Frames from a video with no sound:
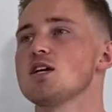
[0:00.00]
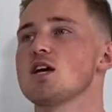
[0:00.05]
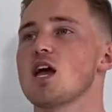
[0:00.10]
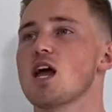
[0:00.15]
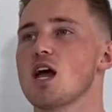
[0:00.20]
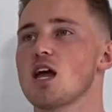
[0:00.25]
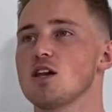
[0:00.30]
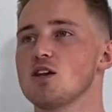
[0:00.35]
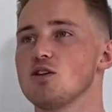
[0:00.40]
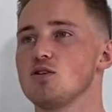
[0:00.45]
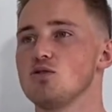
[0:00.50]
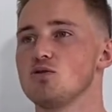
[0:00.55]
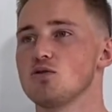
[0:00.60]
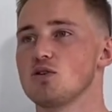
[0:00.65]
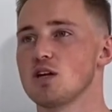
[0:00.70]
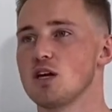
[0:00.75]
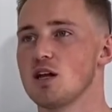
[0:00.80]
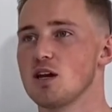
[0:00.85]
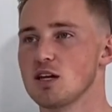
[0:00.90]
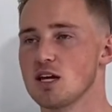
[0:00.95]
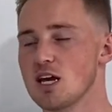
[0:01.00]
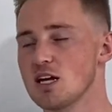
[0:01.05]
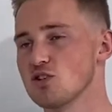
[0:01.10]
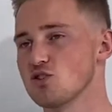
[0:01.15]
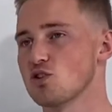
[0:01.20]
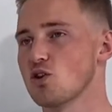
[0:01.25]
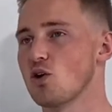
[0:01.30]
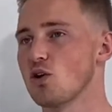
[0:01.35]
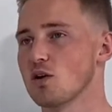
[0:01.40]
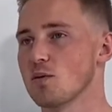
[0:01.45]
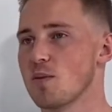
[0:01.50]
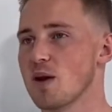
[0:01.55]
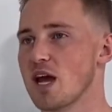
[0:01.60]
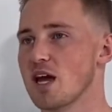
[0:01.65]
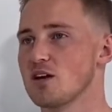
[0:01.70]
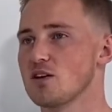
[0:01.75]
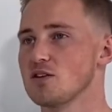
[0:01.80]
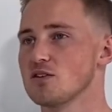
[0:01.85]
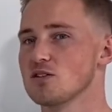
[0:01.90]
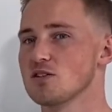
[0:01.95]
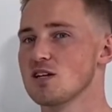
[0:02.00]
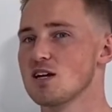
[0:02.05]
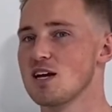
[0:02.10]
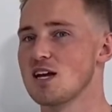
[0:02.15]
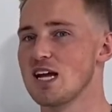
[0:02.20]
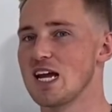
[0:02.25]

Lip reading: and you can get solar panels.